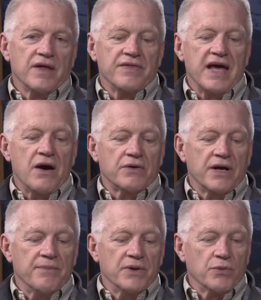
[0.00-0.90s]
the
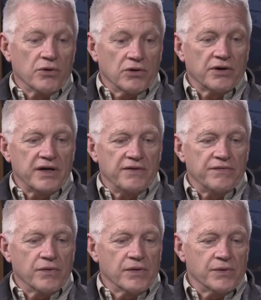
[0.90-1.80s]
outcome that we're looking
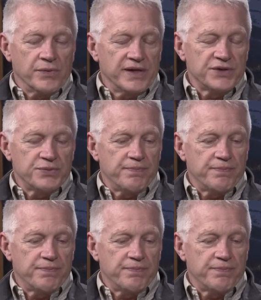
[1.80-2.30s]
for, and we